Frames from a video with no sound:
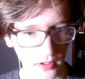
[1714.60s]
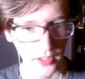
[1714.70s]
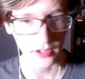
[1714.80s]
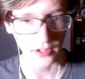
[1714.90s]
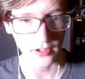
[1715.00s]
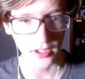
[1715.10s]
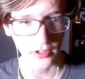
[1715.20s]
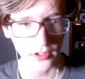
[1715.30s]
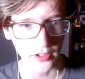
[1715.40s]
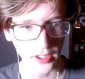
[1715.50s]
Okay, you can get,
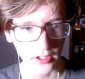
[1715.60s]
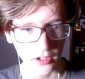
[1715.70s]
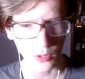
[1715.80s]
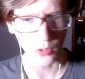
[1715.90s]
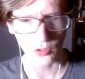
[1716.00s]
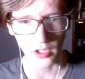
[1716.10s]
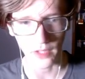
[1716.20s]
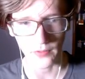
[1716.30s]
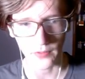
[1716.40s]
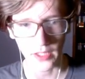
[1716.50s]
you can get close
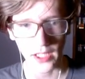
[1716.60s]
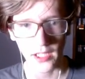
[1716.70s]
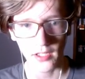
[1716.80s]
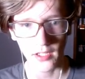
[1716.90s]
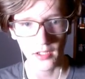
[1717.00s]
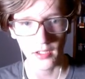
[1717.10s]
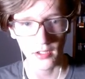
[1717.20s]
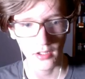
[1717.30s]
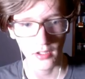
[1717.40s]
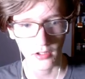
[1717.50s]
enough and then
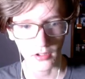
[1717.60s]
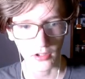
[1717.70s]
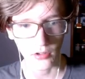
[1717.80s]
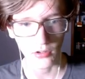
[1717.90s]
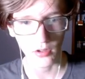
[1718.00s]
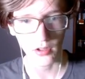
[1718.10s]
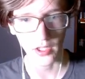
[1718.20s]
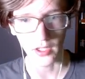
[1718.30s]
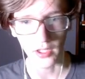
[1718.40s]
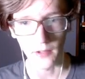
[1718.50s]
you can do the thing.